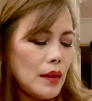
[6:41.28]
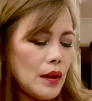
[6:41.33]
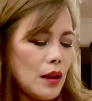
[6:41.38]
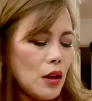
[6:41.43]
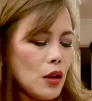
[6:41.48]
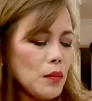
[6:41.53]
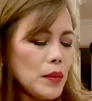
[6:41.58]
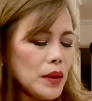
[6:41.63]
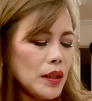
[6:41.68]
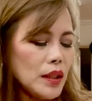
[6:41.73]

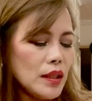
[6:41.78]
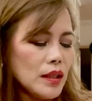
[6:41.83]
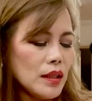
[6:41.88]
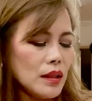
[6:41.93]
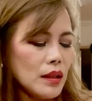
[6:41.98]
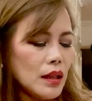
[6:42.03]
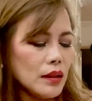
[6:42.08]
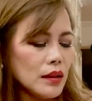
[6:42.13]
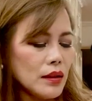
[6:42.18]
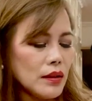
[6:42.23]
How many
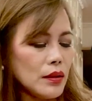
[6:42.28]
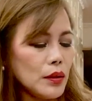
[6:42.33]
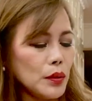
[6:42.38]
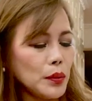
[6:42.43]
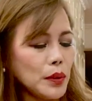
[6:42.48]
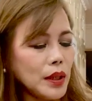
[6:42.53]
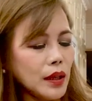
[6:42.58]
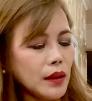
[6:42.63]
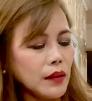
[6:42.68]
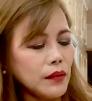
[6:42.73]
slots do
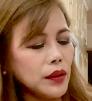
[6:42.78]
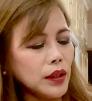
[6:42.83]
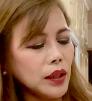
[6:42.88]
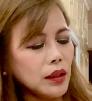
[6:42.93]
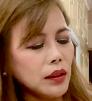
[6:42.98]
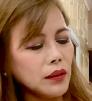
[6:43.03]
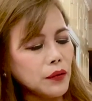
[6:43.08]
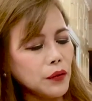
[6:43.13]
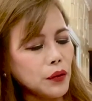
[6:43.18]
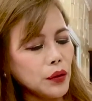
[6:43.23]
we have
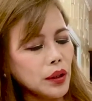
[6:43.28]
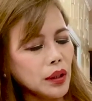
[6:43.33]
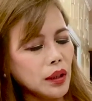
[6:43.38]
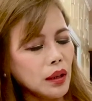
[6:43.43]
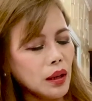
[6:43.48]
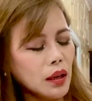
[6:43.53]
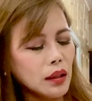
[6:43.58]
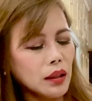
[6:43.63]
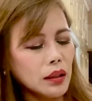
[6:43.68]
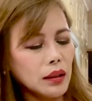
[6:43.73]
here
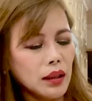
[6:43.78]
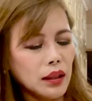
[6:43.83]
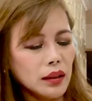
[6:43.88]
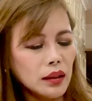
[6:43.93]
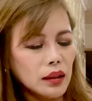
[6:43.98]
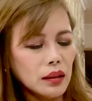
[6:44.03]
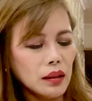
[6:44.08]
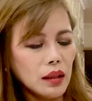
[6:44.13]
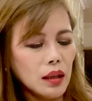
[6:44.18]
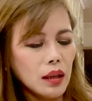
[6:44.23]
for our
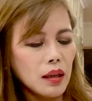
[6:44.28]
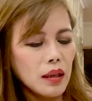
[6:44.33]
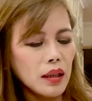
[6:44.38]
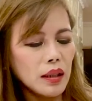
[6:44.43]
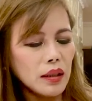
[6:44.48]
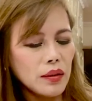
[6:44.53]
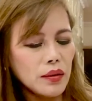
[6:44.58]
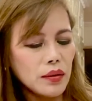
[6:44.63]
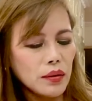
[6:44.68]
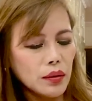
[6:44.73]
credit
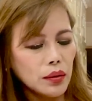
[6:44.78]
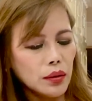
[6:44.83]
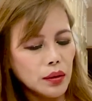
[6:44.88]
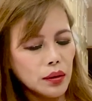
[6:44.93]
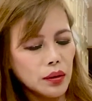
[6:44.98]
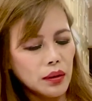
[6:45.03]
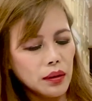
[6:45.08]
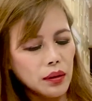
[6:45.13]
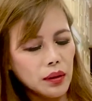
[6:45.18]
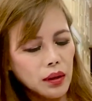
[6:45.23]
cards
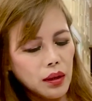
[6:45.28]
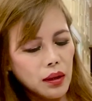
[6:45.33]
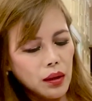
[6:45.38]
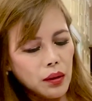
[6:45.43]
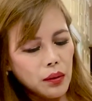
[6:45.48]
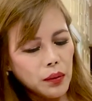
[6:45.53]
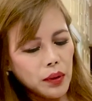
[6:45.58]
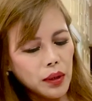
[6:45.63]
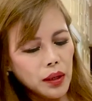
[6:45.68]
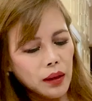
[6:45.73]
or
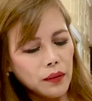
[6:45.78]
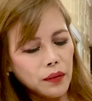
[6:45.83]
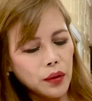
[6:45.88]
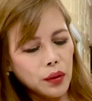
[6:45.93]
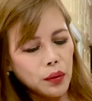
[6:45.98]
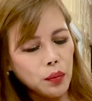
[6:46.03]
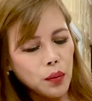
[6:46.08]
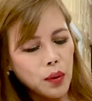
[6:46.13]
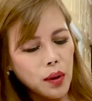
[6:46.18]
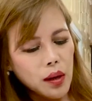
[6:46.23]

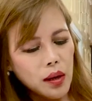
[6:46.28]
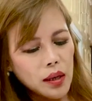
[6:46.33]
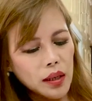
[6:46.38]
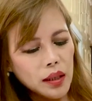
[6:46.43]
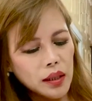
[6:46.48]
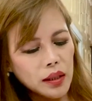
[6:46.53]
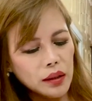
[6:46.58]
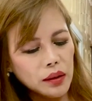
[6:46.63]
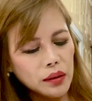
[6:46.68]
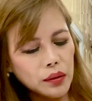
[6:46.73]
whatever?
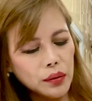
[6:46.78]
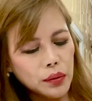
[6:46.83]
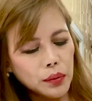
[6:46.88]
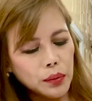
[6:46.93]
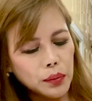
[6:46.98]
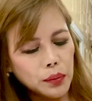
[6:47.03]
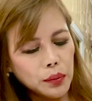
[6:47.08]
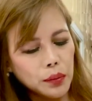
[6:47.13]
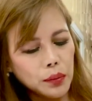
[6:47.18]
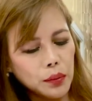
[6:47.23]
1,
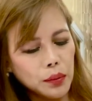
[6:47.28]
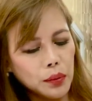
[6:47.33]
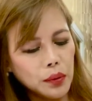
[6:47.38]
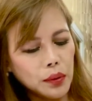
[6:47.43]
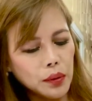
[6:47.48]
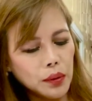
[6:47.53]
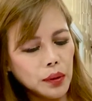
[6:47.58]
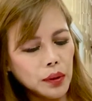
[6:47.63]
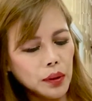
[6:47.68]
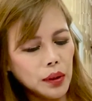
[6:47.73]

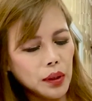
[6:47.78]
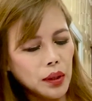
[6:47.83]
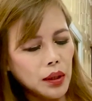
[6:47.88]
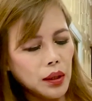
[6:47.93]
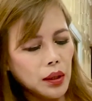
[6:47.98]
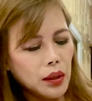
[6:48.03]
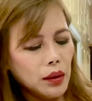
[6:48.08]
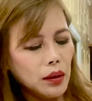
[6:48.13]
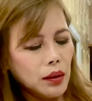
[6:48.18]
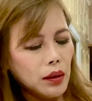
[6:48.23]
2,
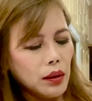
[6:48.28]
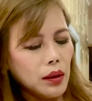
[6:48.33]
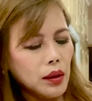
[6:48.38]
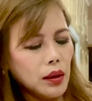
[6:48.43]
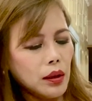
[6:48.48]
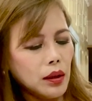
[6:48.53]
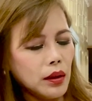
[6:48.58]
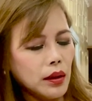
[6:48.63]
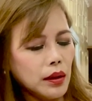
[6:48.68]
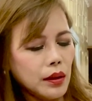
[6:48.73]

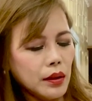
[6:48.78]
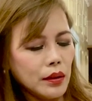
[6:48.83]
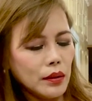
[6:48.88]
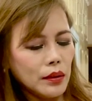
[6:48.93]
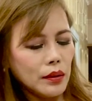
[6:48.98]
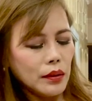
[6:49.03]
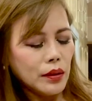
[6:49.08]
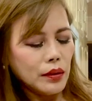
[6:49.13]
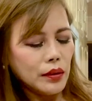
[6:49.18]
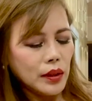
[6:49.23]

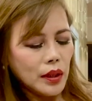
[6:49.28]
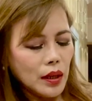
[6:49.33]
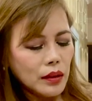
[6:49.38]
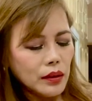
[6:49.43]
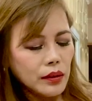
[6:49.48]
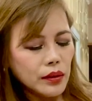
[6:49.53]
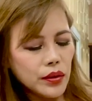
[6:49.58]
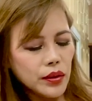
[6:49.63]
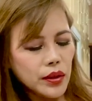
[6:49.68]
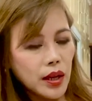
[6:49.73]
on the
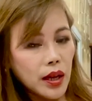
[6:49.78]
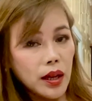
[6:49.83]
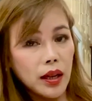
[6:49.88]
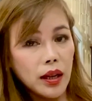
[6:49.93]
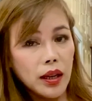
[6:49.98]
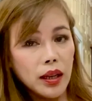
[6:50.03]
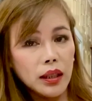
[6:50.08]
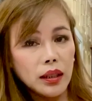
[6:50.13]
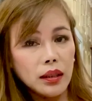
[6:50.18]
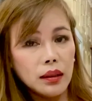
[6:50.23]
other
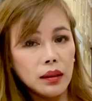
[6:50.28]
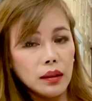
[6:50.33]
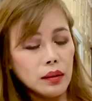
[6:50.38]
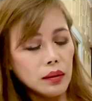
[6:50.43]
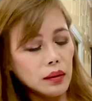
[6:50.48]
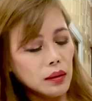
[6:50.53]
side,